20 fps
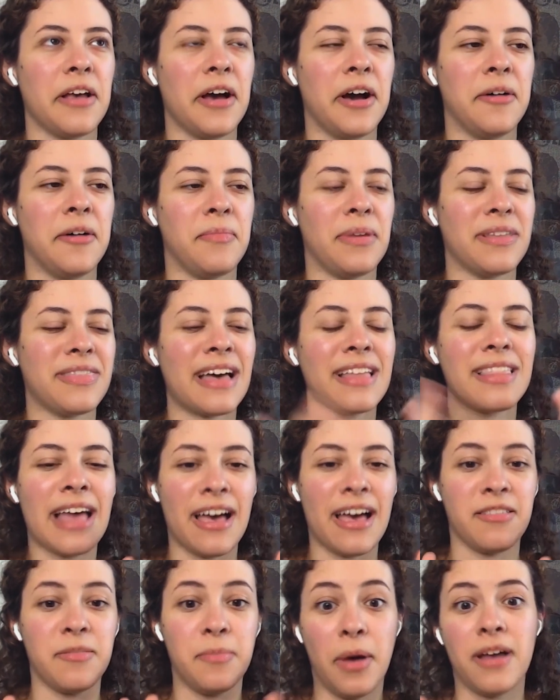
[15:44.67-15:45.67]
um but that
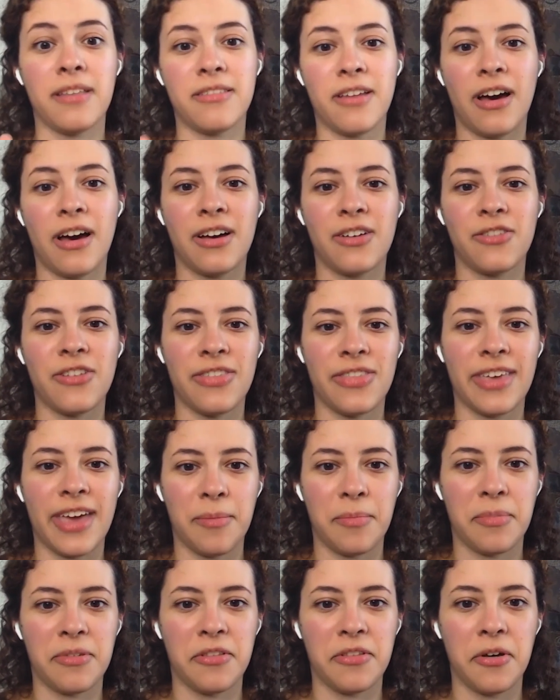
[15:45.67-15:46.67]
last montage in the
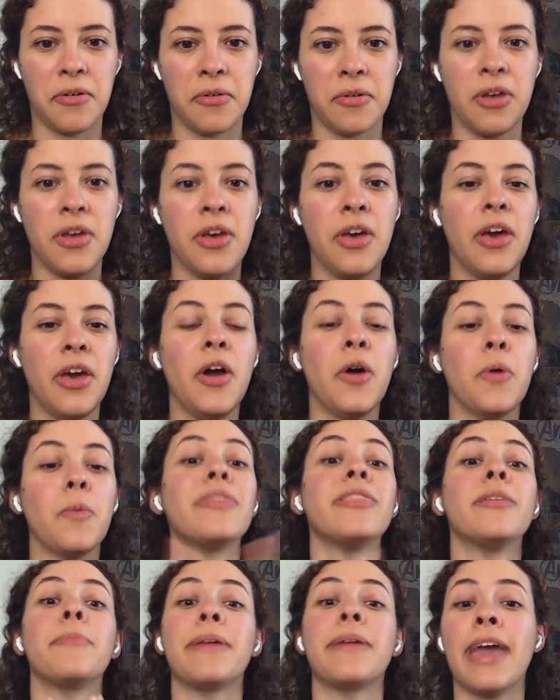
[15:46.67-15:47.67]
episode
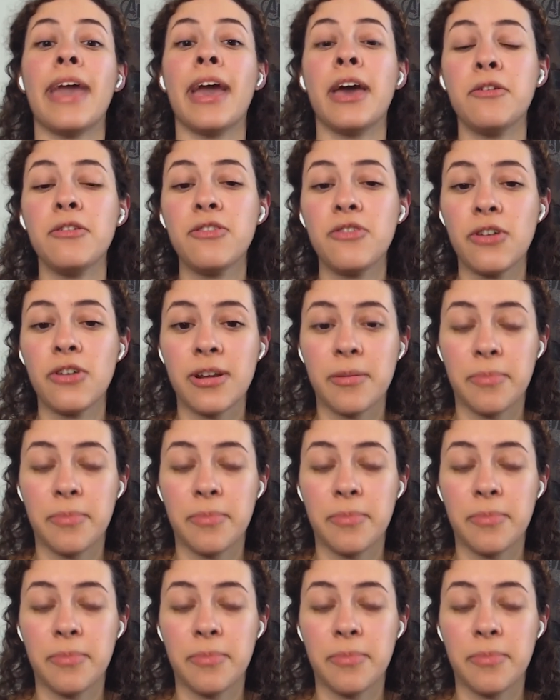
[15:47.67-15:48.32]
when the piano started